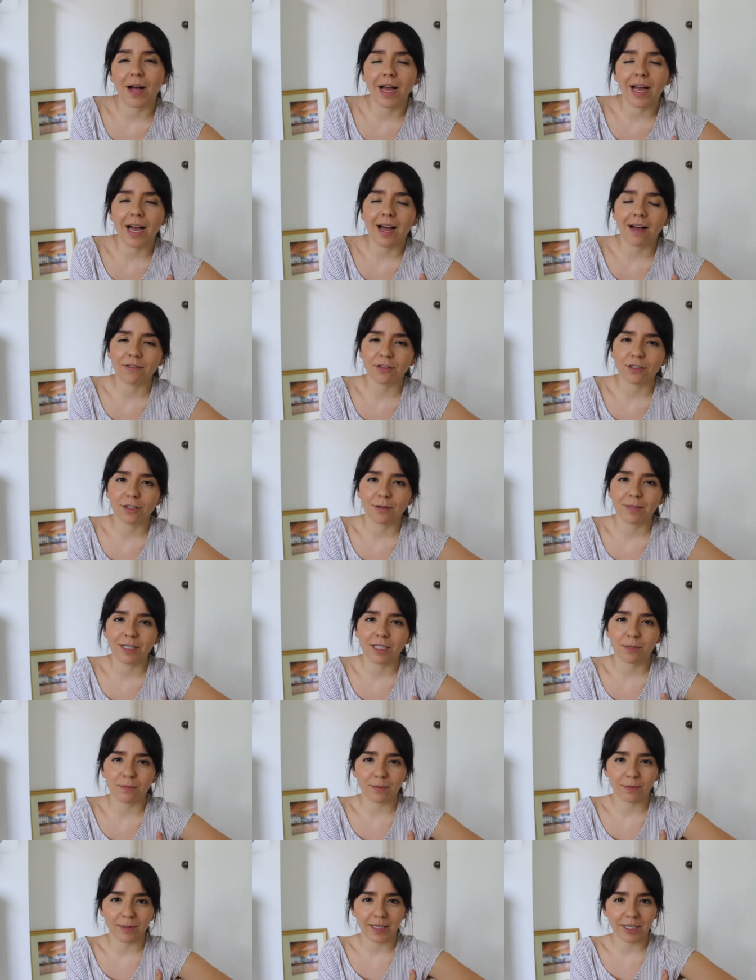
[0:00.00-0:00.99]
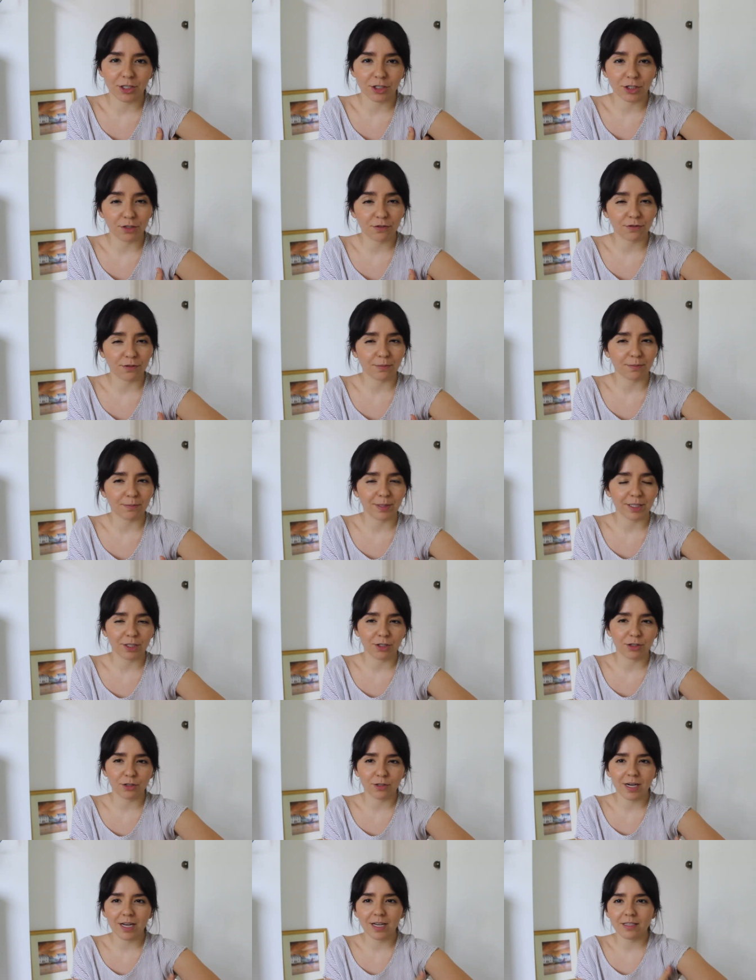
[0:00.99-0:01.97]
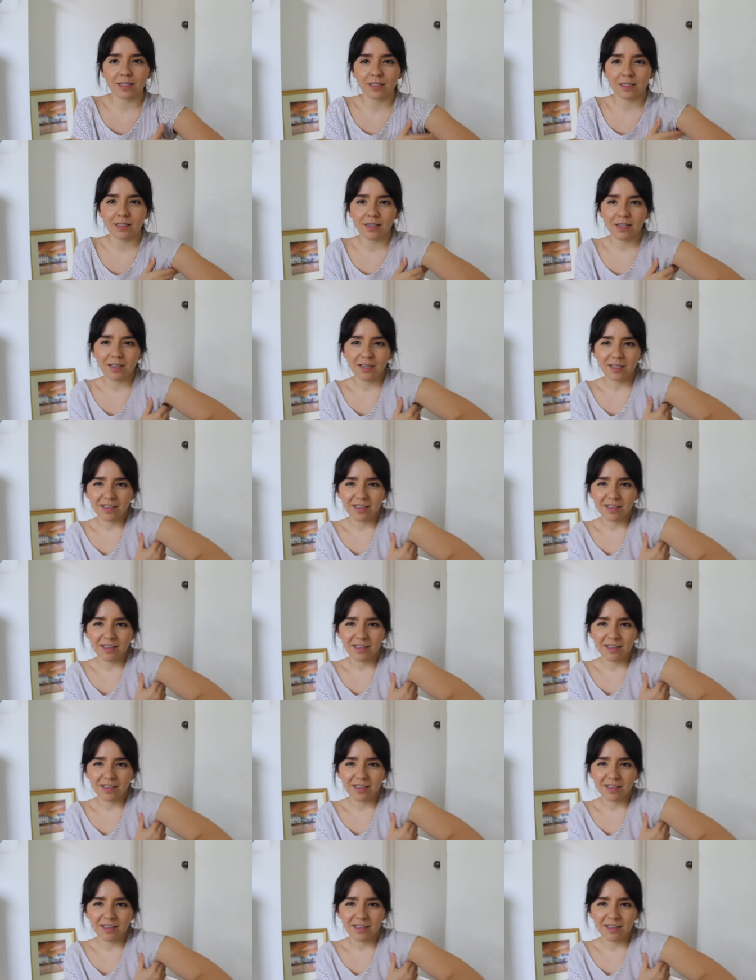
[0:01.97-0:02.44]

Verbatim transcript: I have some inspiration from Pinterest.